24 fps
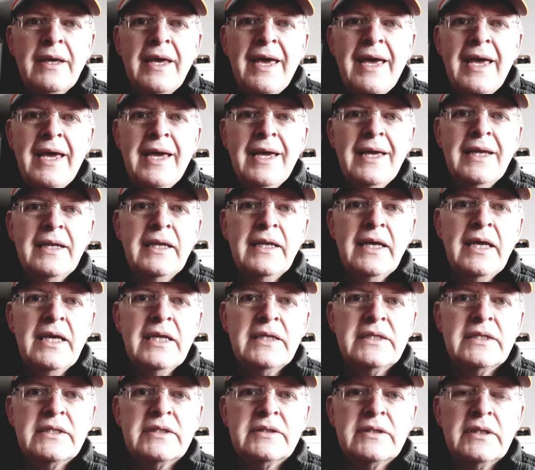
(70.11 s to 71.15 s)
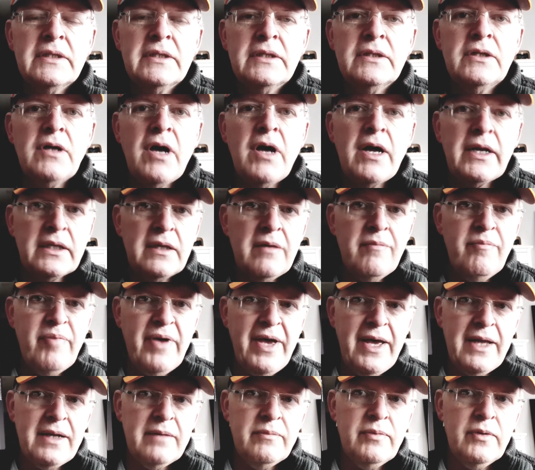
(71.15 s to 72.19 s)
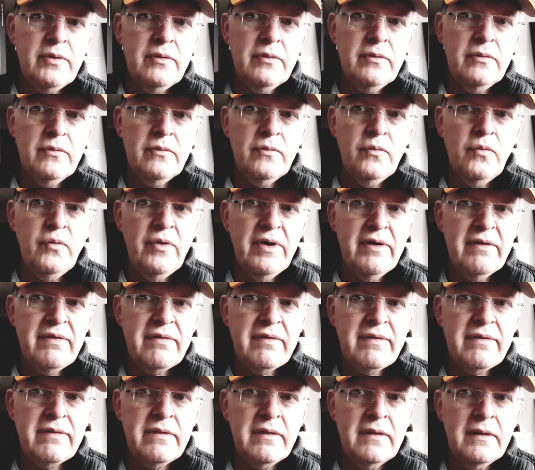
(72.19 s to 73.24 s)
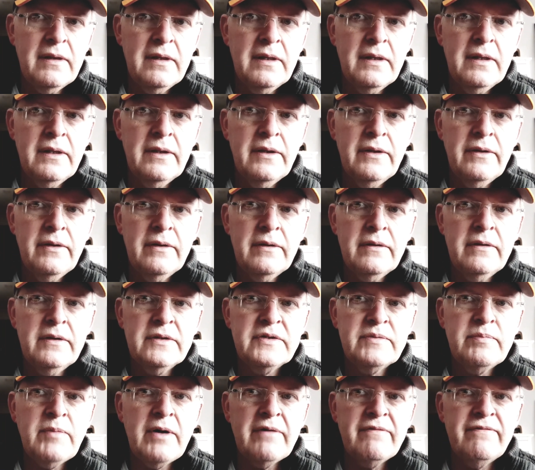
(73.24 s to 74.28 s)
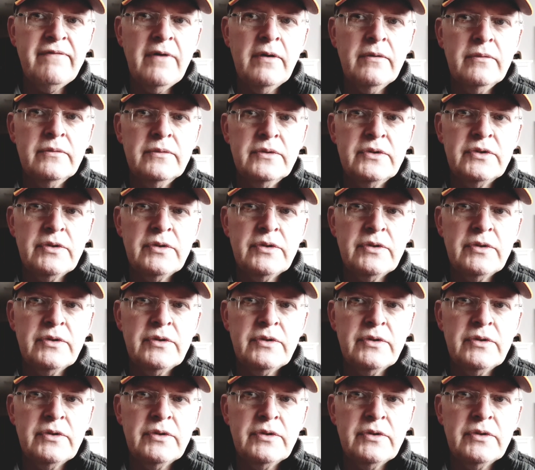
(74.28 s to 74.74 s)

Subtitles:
and it's not compatible with the smartphone.